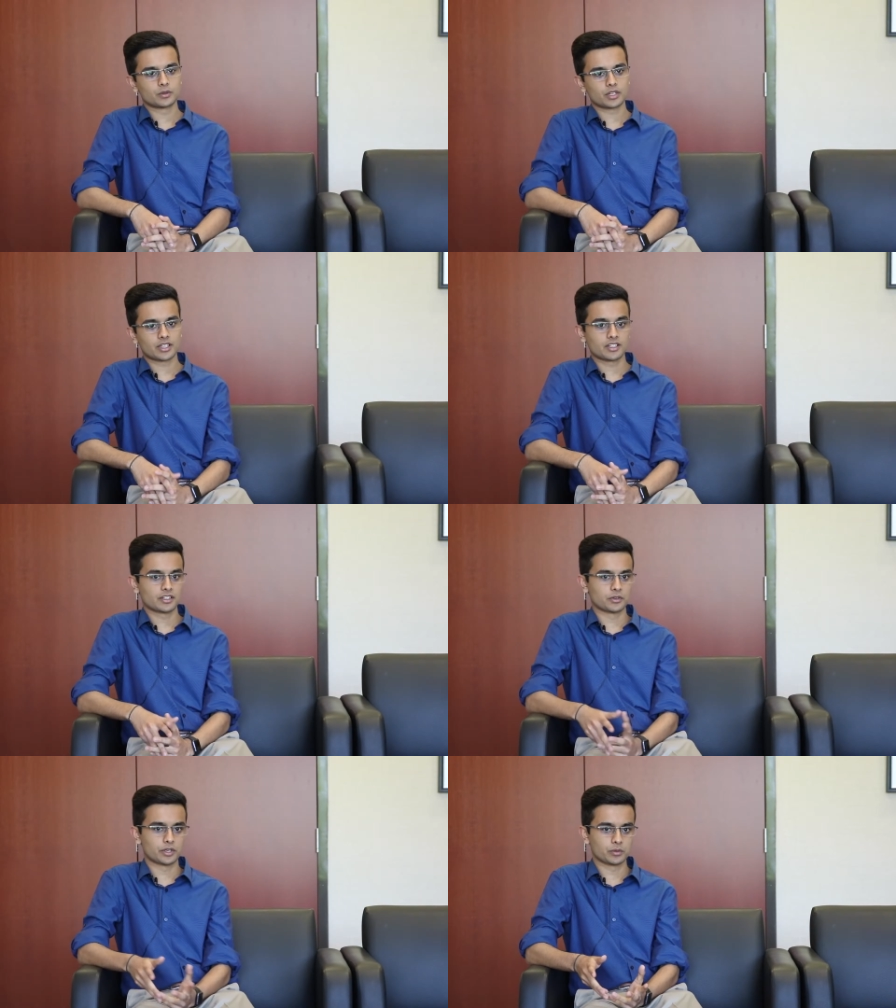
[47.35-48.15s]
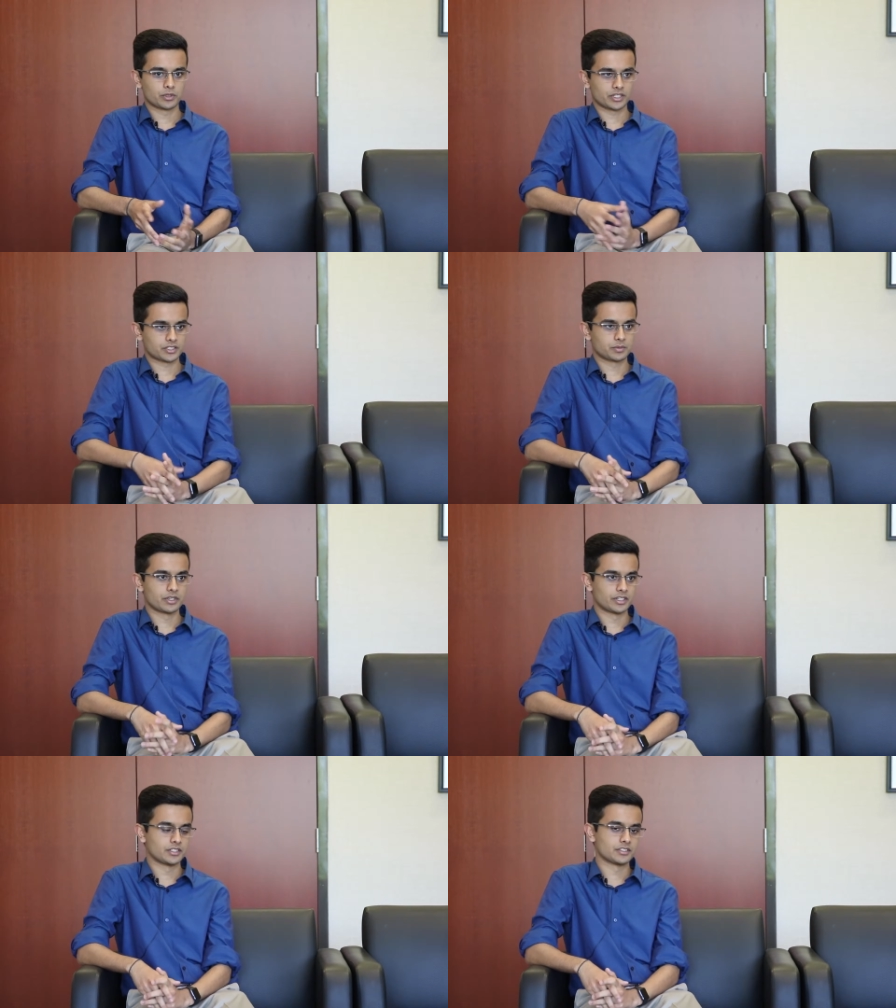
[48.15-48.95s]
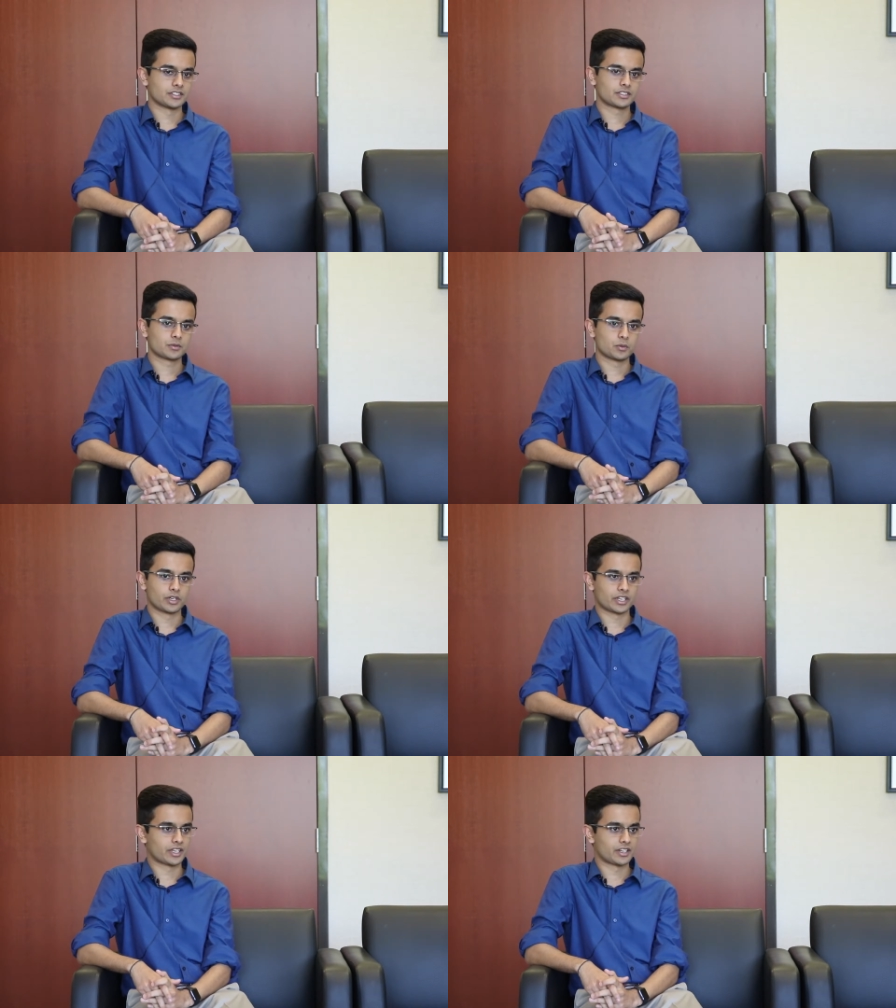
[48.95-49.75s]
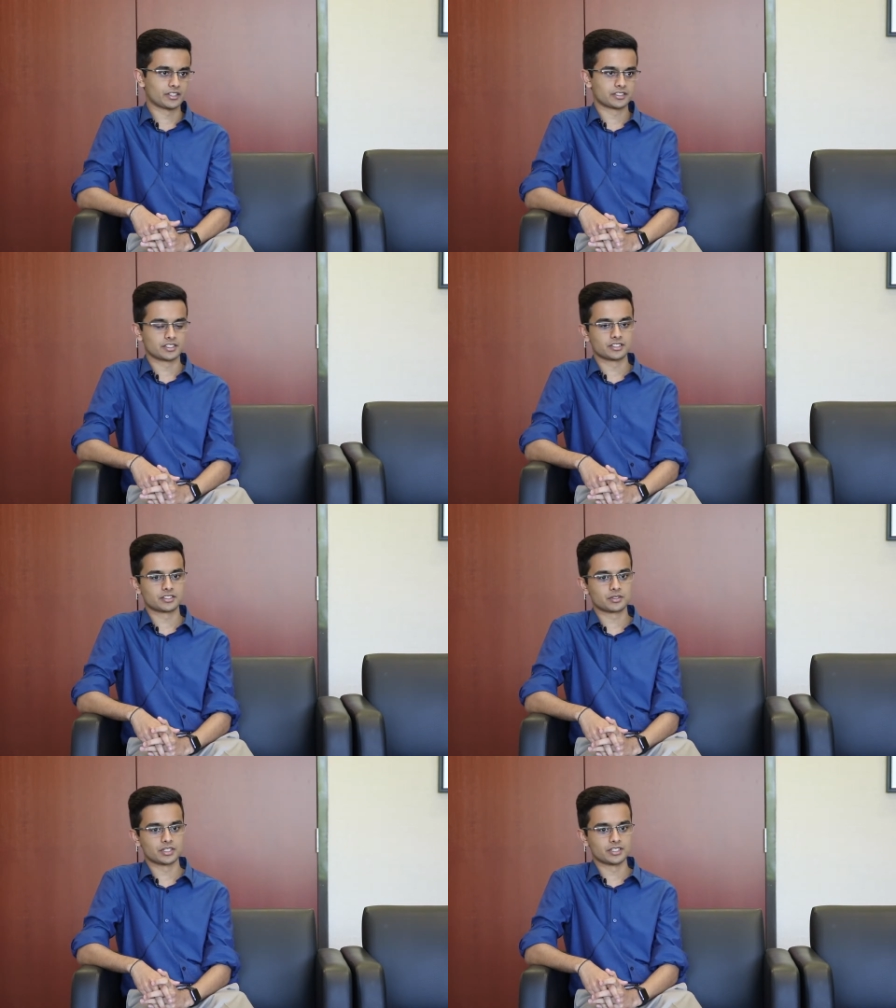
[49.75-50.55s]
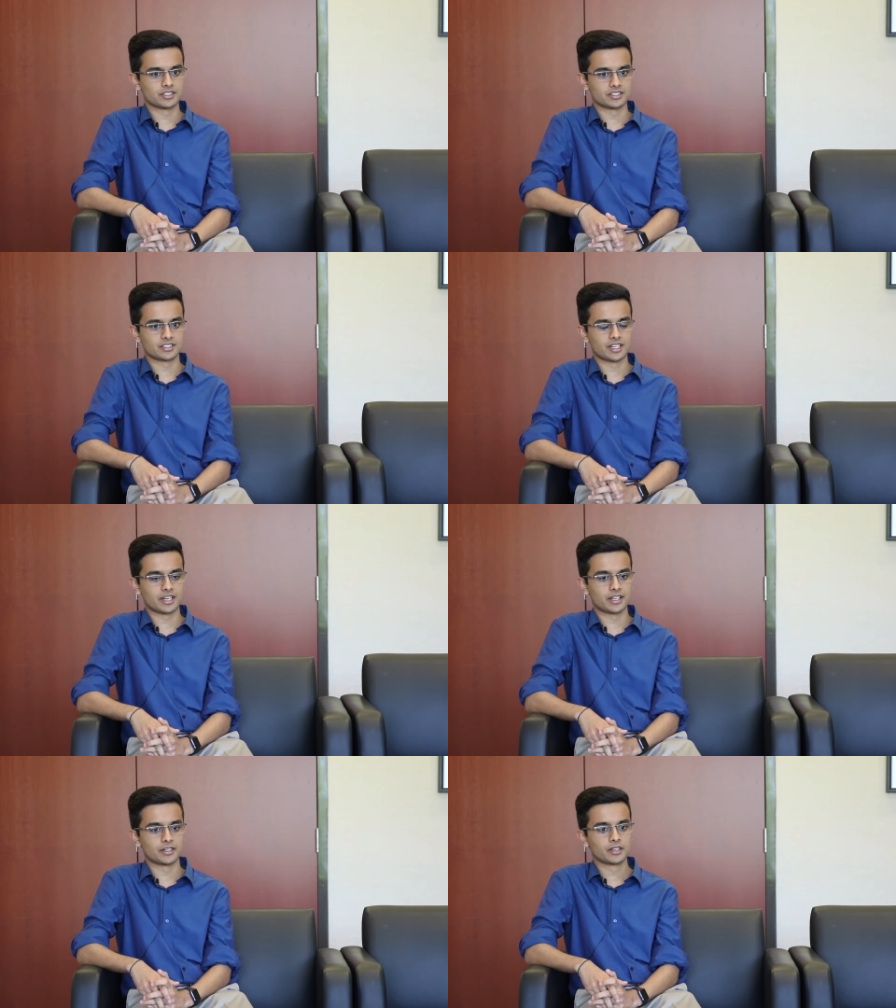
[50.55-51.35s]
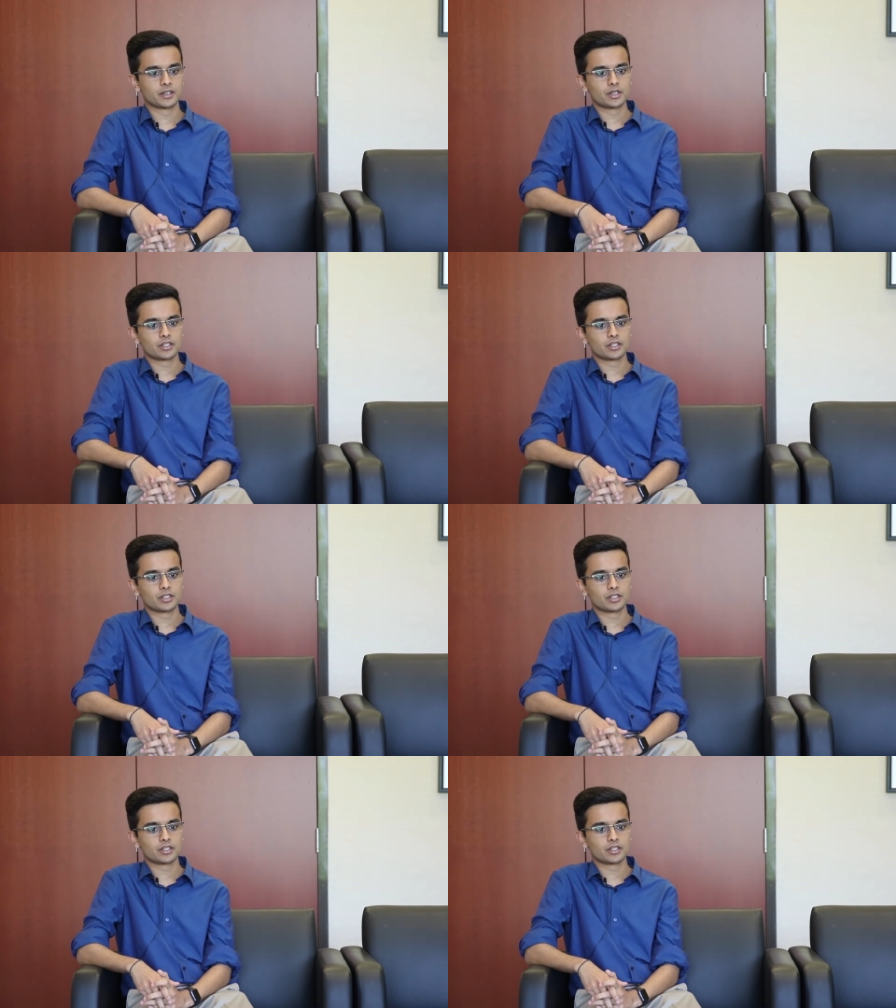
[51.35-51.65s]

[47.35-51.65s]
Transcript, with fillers: I think the real-world experience working at L S Industries is that